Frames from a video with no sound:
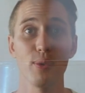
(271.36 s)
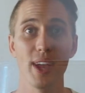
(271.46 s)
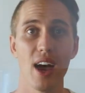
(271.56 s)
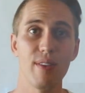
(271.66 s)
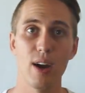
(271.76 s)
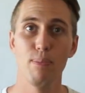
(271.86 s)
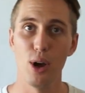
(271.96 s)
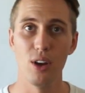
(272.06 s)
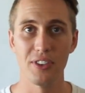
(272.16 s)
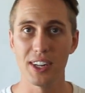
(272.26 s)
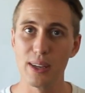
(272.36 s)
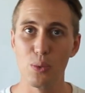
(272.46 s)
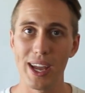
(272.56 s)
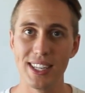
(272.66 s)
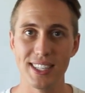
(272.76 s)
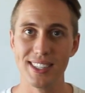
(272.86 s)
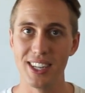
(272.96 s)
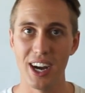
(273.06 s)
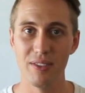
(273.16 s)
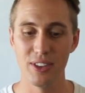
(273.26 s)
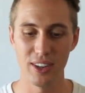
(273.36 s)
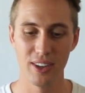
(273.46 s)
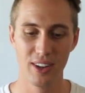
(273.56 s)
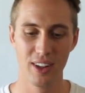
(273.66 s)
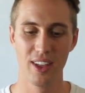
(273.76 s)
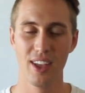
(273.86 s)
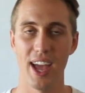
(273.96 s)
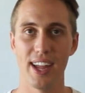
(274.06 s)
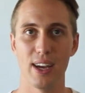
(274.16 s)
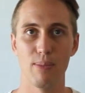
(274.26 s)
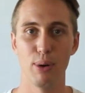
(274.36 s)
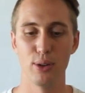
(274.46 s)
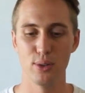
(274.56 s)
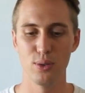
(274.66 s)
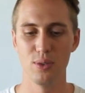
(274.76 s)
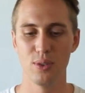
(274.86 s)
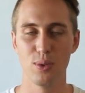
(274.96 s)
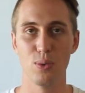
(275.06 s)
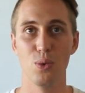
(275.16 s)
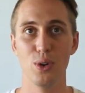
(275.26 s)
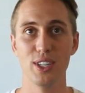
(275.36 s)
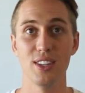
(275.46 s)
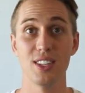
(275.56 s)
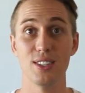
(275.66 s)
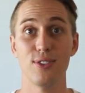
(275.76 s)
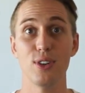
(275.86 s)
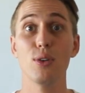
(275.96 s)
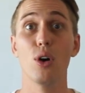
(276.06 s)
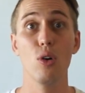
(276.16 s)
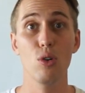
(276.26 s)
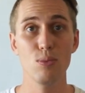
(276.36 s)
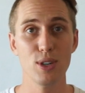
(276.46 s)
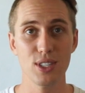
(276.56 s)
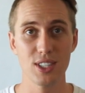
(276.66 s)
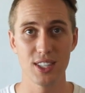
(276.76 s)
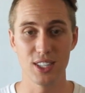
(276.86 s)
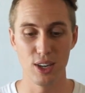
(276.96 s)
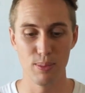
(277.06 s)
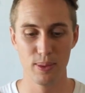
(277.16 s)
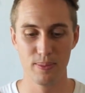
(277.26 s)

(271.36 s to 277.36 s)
we have our perfectly weighted diver and our bottle with water that's filled almost to the top,